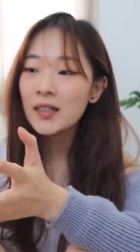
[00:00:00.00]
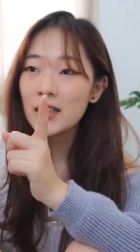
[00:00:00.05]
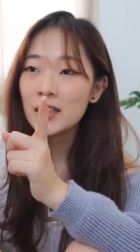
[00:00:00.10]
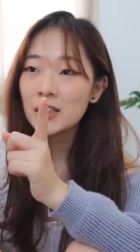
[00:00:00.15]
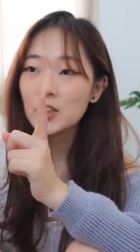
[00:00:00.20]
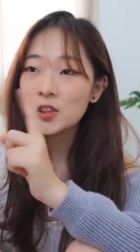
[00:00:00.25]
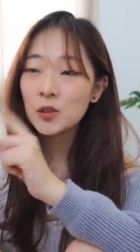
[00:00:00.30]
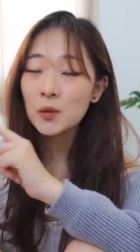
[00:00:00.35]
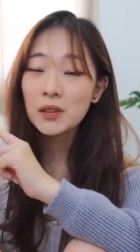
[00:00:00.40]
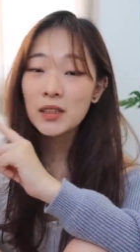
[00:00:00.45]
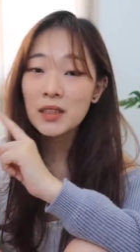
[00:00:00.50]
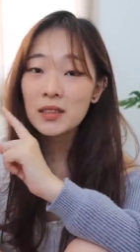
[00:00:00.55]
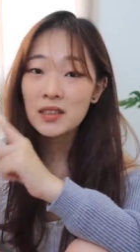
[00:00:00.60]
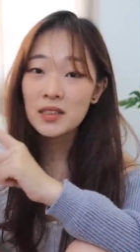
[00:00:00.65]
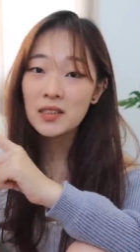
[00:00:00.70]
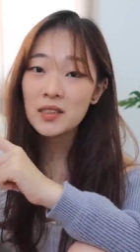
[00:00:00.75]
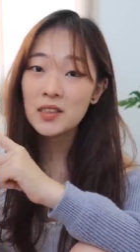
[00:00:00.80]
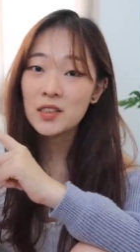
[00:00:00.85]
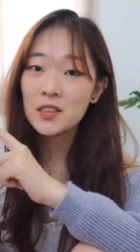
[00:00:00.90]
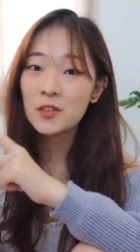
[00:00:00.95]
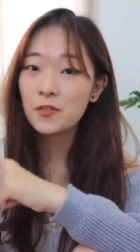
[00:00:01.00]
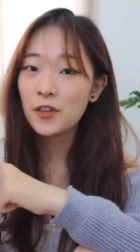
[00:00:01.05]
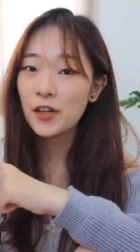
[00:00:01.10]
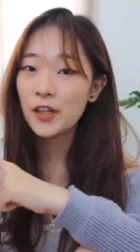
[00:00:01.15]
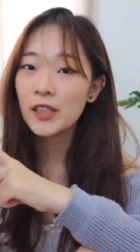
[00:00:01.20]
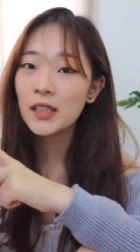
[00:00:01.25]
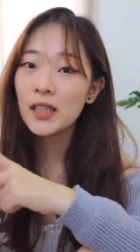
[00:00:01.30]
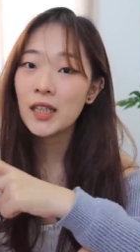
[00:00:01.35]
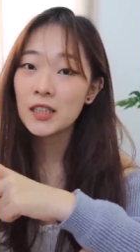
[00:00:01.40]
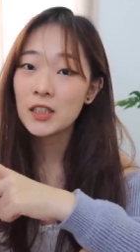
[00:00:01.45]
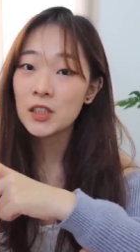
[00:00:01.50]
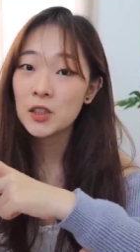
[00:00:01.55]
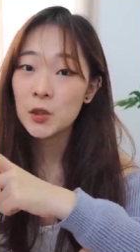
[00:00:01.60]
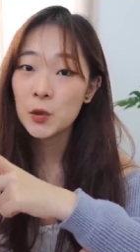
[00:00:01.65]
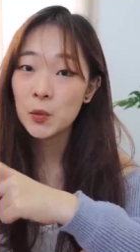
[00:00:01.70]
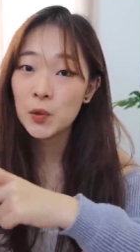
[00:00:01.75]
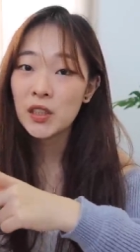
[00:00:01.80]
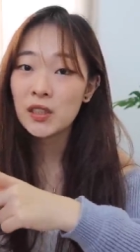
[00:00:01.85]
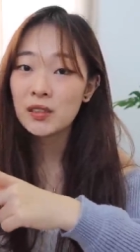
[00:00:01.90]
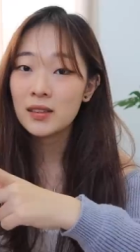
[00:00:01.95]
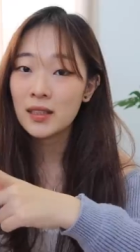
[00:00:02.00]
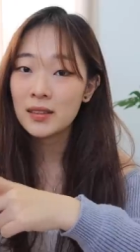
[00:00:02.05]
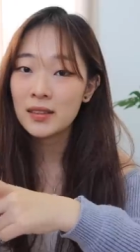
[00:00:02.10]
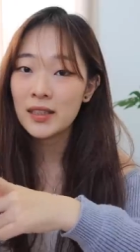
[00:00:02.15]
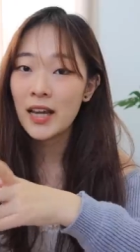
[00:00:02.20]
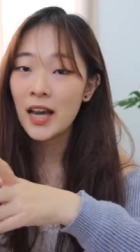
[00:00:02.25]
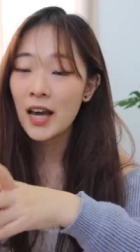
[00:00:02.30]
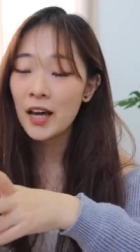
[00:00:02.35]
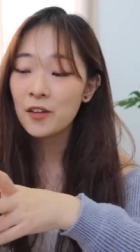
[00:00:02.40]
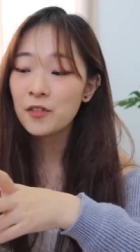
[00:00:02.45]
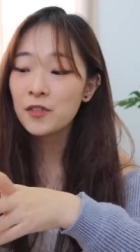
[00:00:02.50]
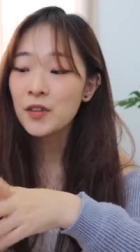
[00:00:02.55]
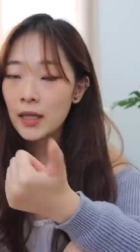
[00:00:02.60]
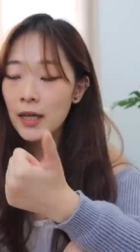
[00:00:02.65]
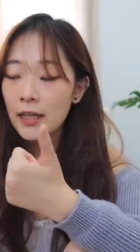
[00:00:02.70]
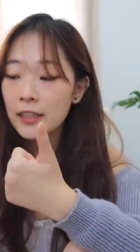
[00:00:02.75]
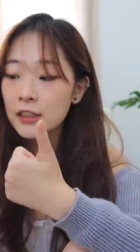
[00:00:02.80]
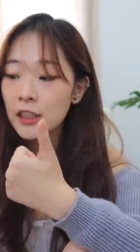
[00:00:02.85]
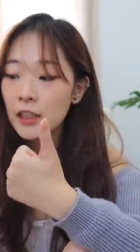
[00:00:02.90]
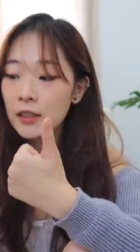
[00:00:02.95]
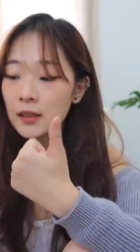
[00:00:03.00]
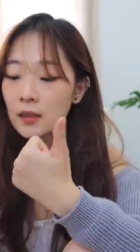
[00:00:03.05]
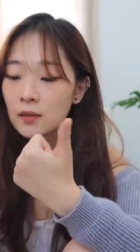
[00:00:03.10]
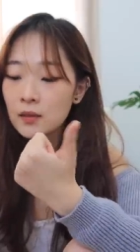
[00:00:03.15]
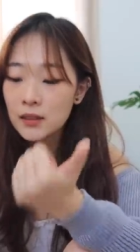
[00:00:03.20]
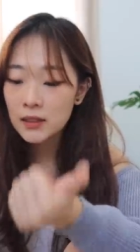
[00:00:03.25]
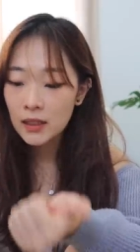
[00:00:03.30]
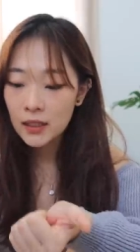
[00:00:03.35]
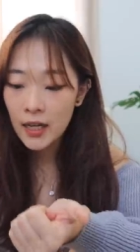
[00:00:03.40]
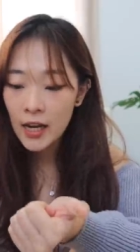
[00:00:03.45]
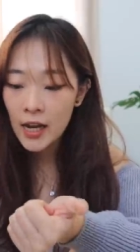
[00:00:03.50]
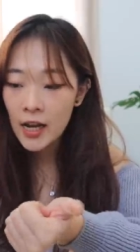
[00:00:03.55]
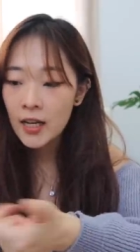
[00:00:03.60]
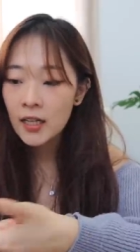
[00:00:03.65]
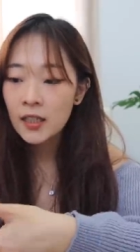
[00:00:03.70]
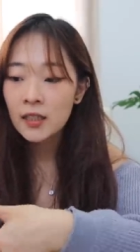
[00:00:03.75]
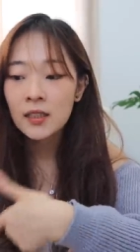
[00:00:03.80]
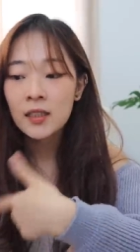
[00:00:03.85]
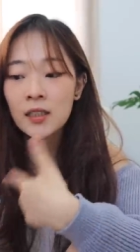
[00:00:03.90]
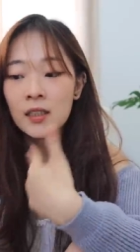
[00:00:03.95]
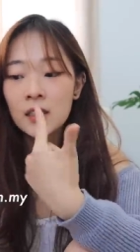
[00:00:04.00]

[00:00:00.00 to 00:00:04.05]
It shows that this is the very last unit that they have. I checked out Senheng,